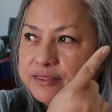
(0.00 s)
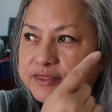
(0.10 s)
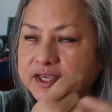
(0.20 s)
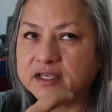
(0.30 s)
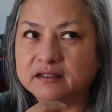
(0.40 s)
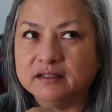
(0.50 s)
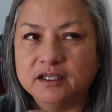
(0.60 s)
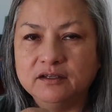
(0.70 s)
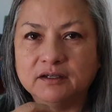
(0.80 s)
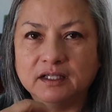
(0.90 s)
thing that
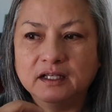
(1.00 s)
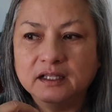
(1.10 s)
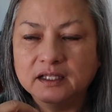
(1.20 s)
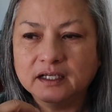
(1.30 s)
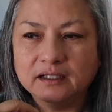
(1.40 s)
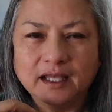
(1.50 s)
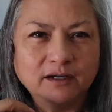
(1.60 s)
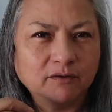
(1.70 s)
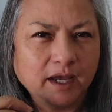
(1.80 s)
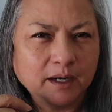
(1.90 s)
you can click
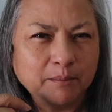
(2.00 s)
like right